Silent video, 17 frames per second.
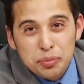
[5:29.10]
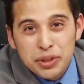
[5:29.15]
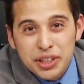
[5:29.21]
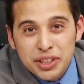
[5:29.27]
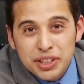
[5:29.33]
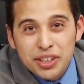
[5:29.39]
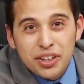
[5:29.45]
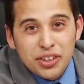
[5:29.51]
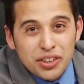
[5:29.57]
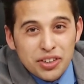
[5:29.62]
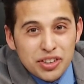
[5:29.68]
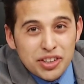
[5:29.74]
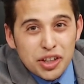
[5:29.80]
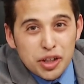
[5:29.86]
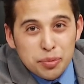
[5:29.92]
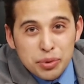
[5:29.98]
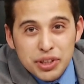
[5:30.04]
be a darker
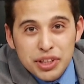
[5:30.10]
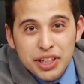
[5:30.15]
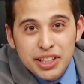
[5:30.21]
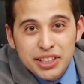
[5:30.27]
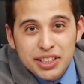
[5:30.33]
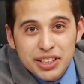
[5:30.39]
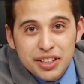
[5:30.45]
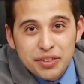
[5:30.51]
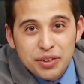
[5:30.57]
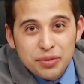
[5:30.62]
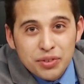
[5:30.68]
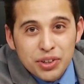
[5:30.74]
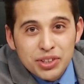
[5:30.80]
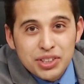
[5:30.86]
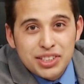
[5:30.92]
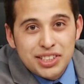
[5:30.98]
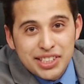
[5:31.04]
interpretation of the
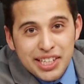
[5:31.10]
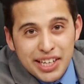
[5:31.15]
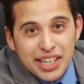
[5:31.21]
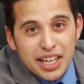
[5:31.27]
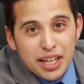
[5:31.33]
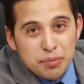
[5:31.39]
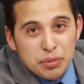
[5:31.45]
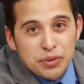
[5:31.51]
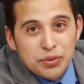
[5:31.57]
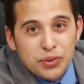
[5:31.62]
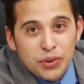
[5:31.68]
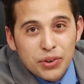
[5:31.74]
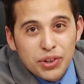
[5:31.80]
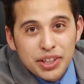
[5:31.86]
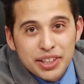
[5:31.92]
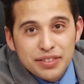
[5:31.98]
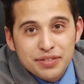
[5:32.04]
versions that came
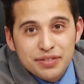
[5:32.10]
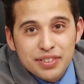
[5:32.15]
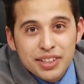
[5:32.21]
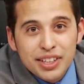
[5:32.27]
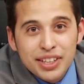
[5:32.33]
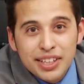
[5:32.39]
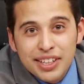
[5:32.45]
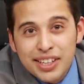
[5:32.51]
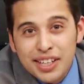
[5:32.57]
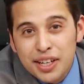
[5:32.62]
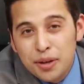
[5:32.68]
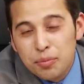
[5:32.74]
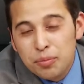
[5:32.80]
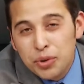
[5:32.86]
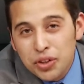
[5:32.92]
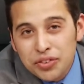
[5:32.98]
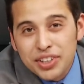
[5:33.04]
before it.
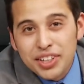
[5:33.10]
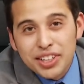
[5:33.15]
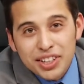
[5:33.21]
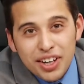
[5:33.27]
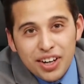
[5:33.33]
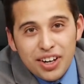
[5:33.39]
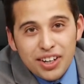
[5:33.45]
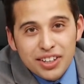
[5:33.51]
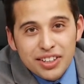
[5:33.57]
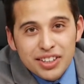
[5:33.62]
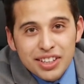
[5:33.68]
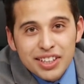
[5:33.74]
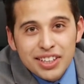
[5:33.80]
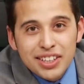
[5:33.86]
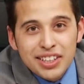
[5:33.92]
Moving along